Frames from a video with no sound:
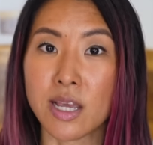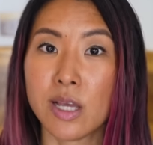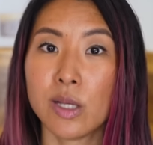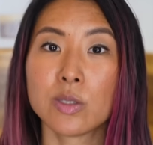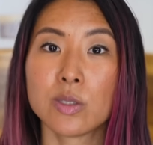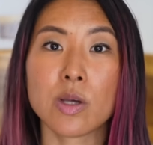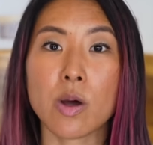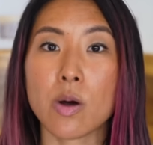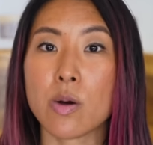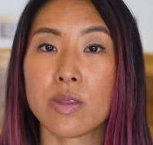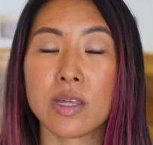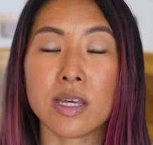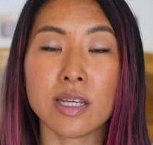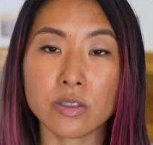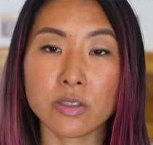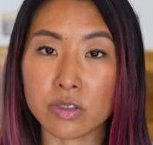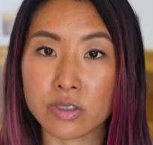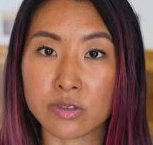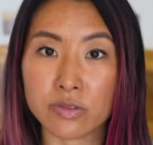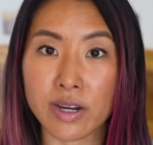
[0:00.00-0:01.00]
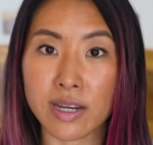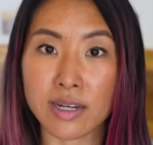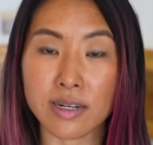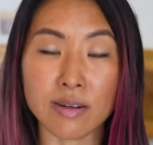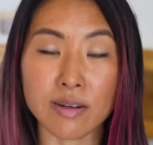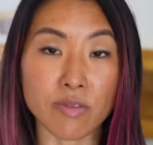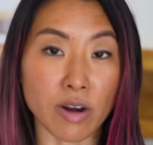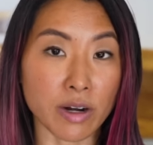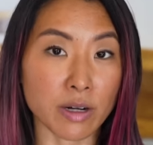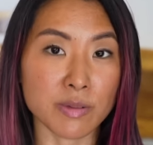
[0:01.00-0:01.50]
So the interest rate
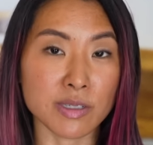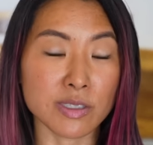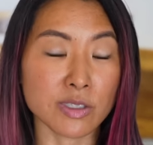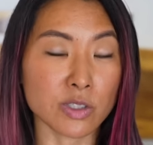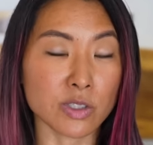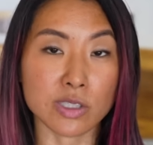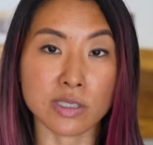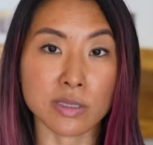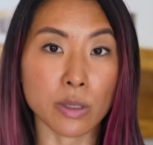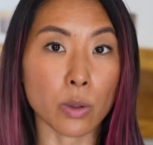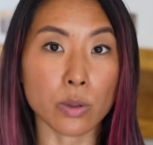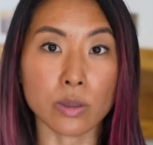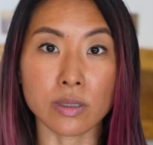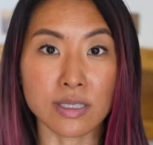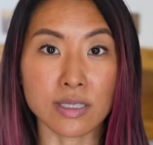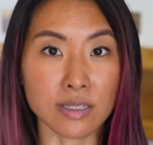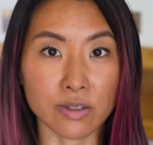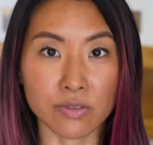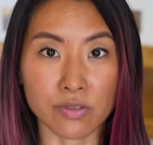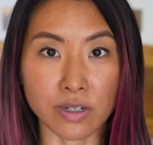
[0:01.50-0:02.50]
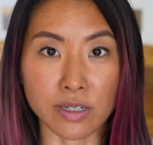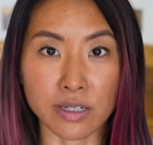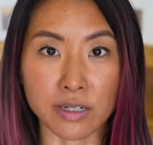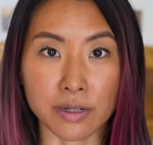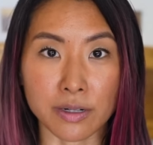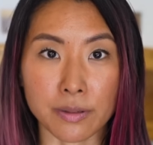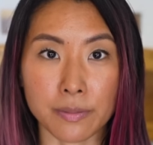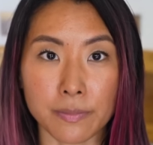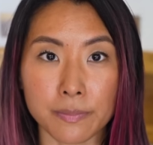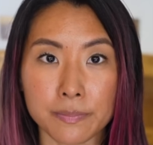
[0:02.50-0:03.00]
environment is just totally different
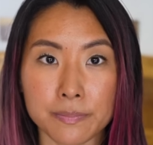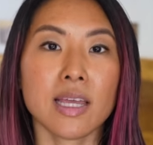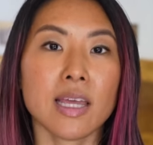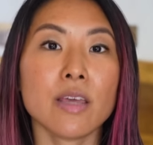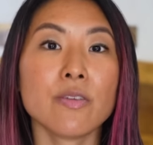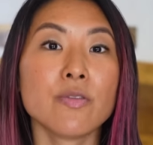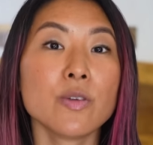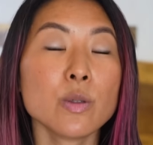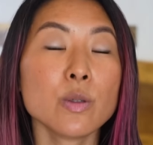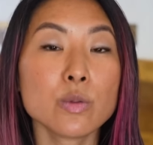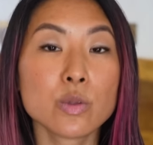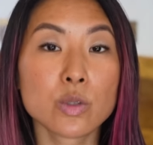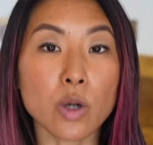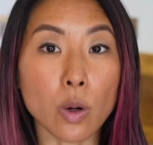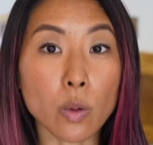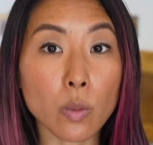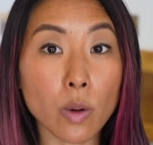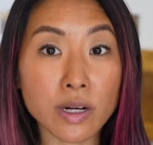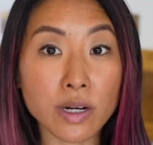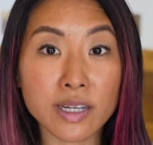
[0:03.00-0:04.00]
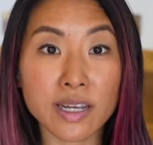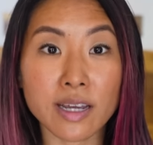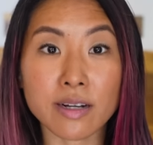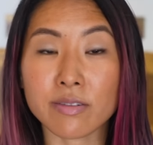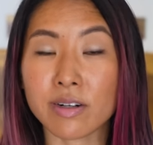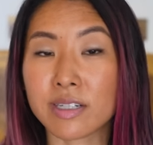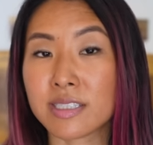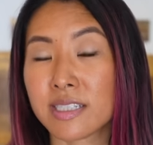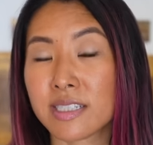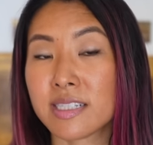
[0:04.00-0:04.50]
here. If you don't want to get
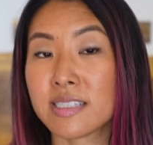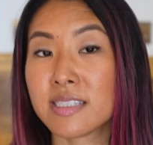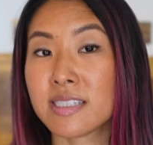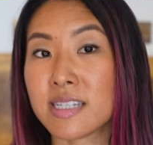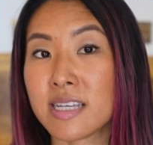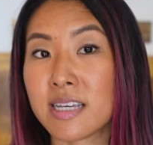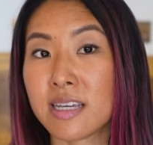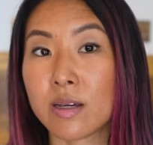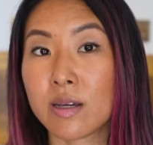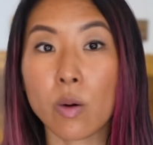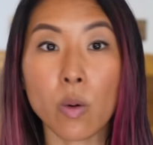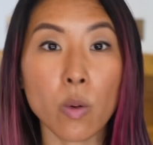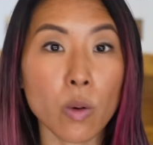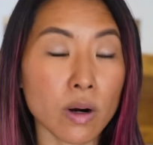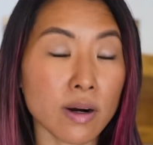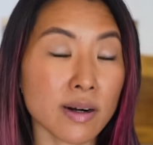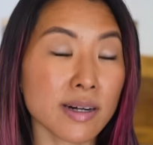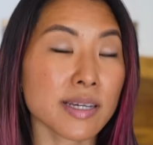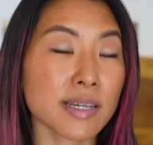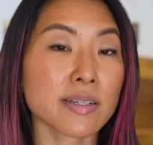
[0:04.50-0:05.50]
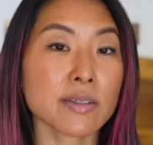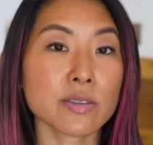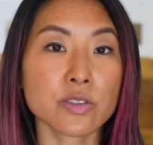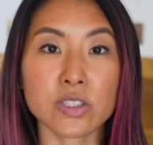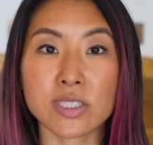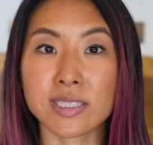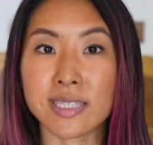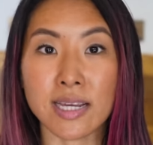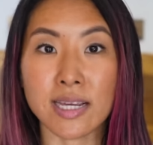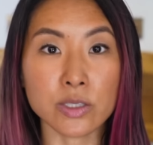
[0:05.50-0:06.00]
residency or it'll
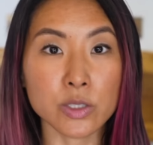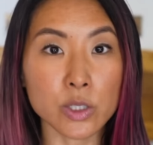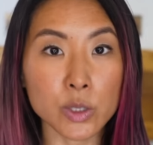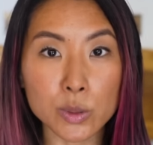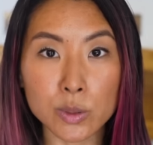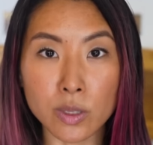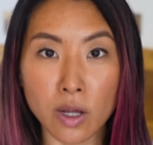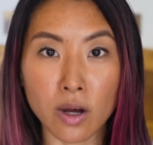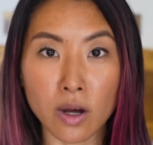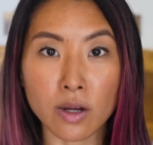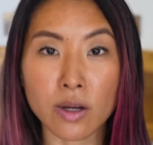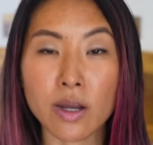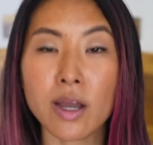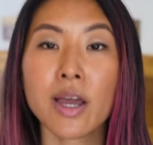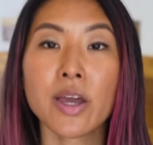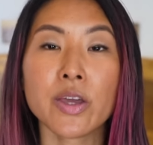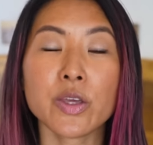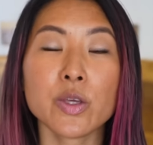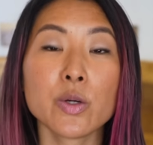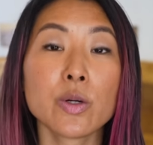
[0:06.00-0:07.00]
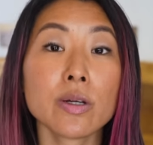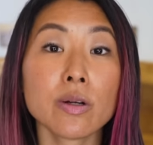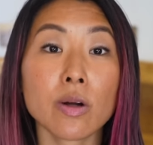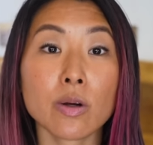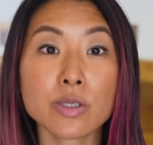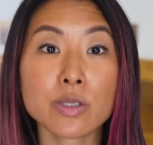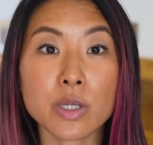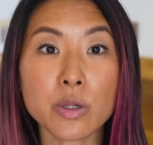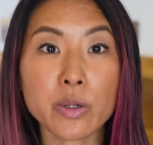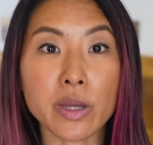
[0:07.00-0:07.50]
just take too long, you can
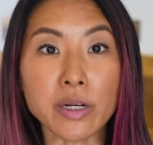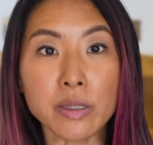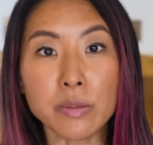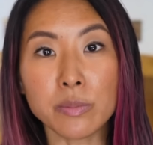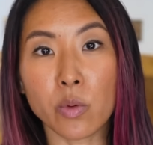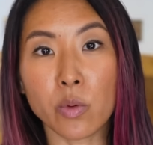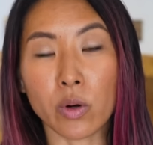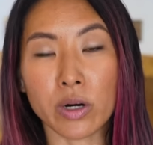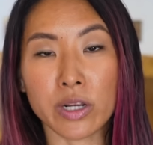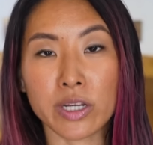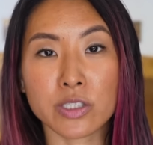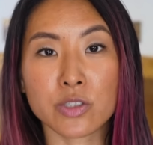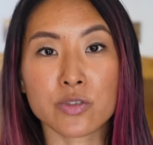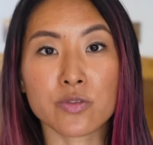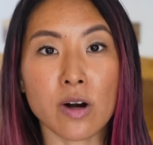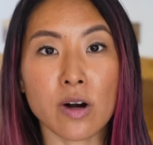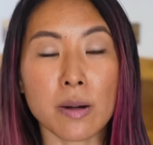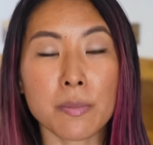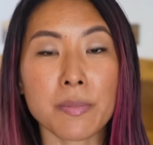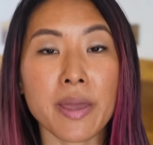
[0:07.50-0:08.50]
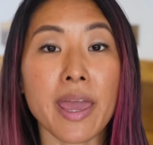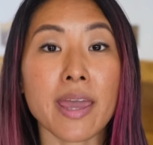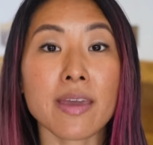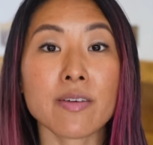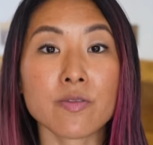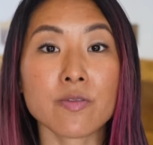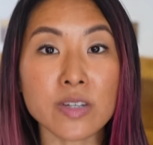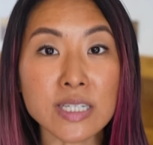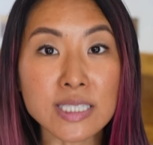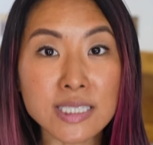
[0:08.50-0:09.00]
also get a mortgage from a
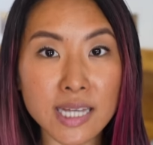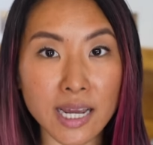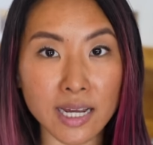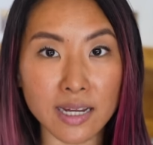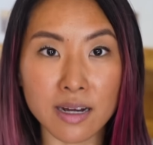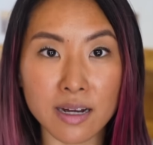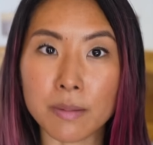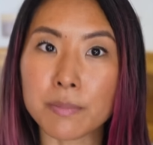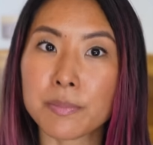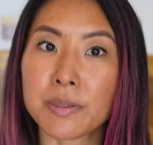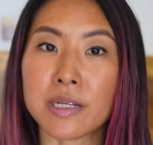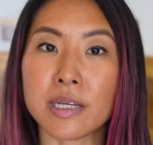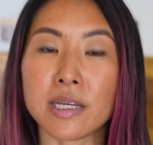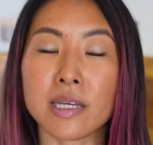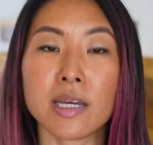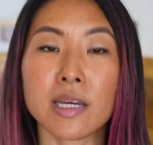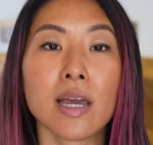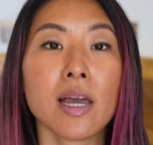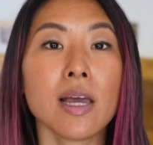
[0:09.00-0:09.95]
fintech company.